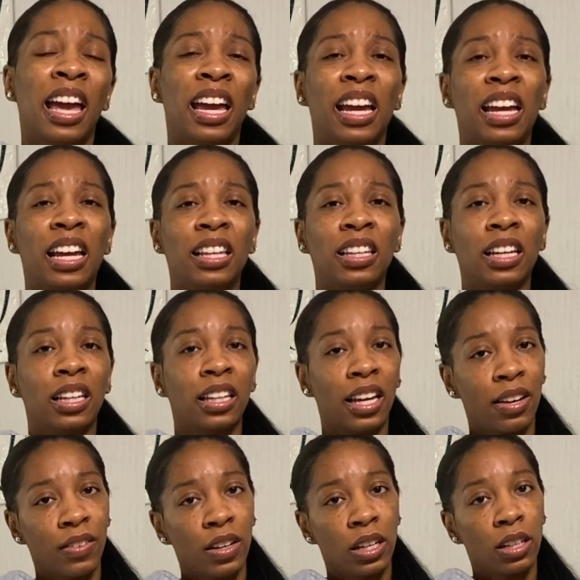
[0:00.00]
And the
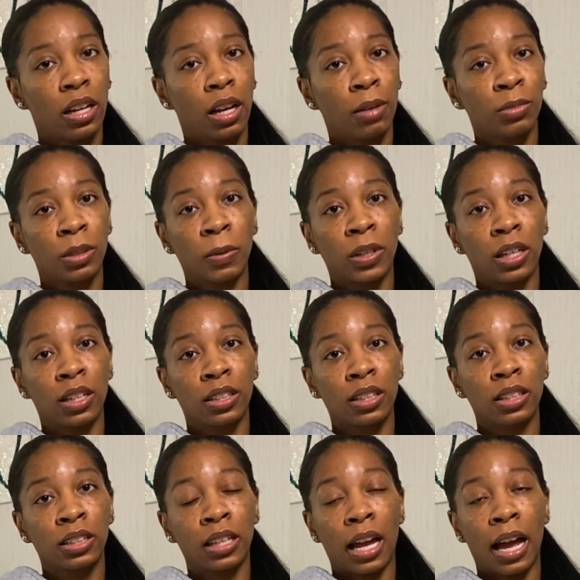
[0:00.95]
11, I'm just being
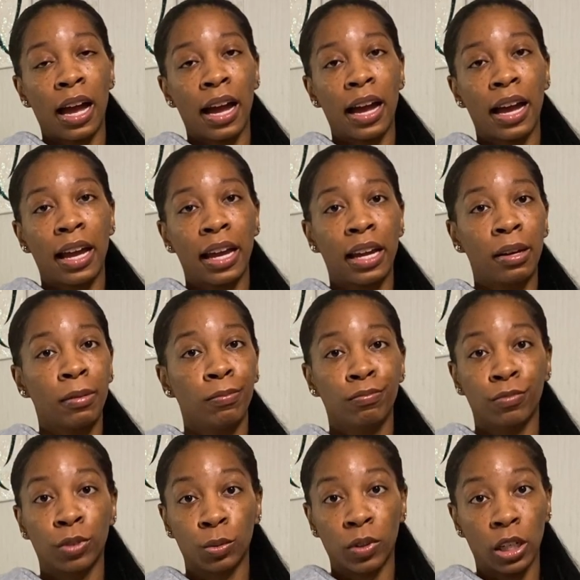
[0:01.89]
honest, I
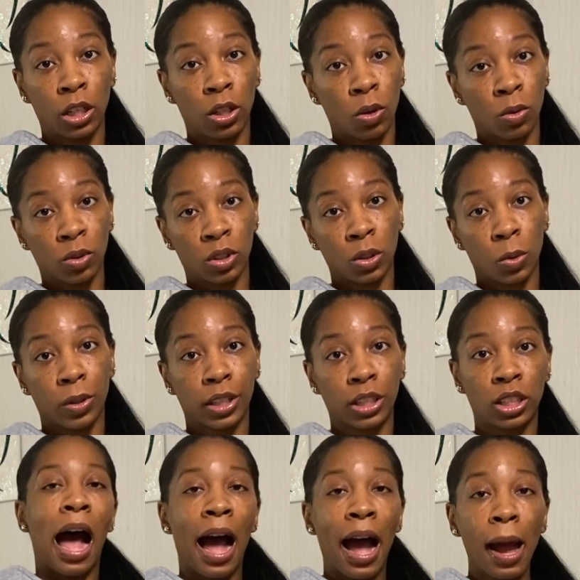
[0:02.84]
was running low on storage.
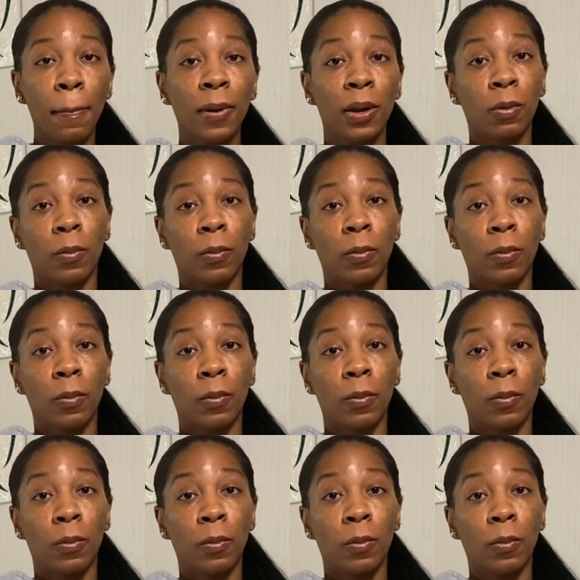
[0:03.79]
I've been